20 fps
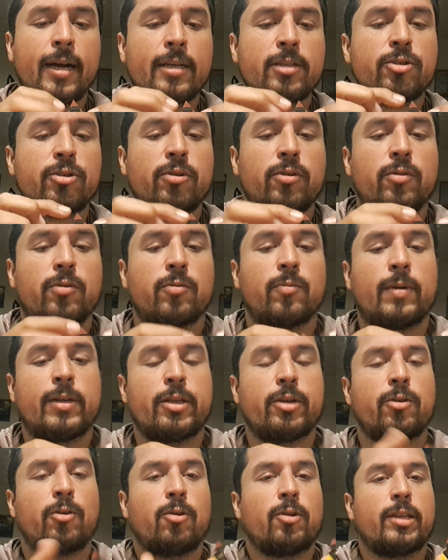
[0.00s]
So when
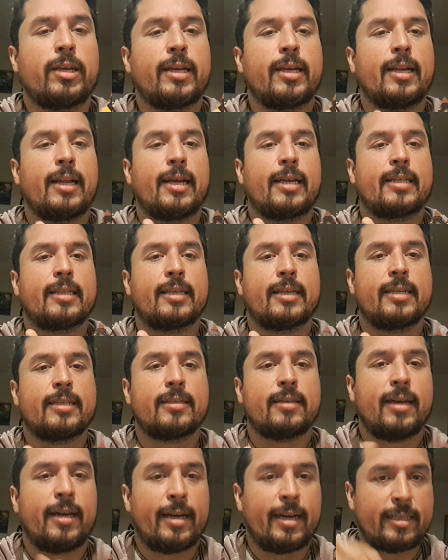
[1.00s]
you're holding it like
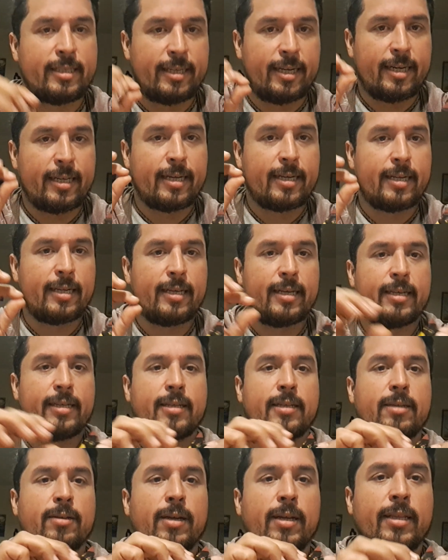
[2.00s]
this
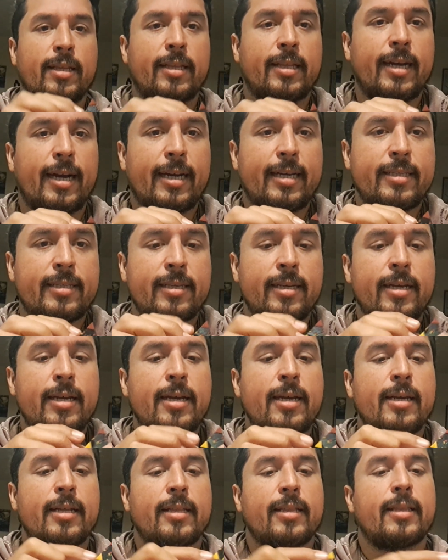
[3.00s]
energetically, the dice,
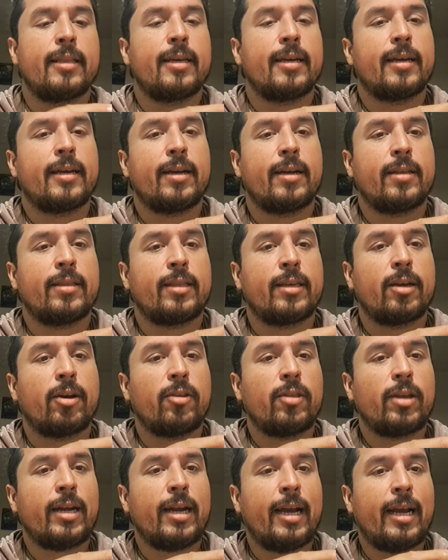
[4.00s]
the
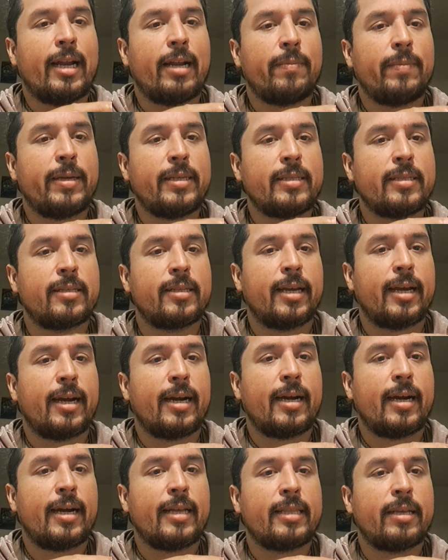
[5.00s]
other elements, they
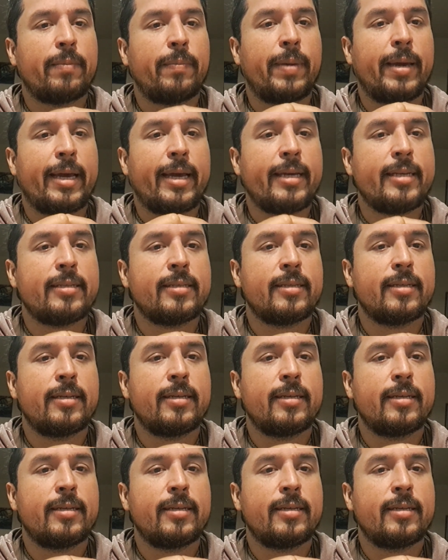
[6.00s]
are at the base,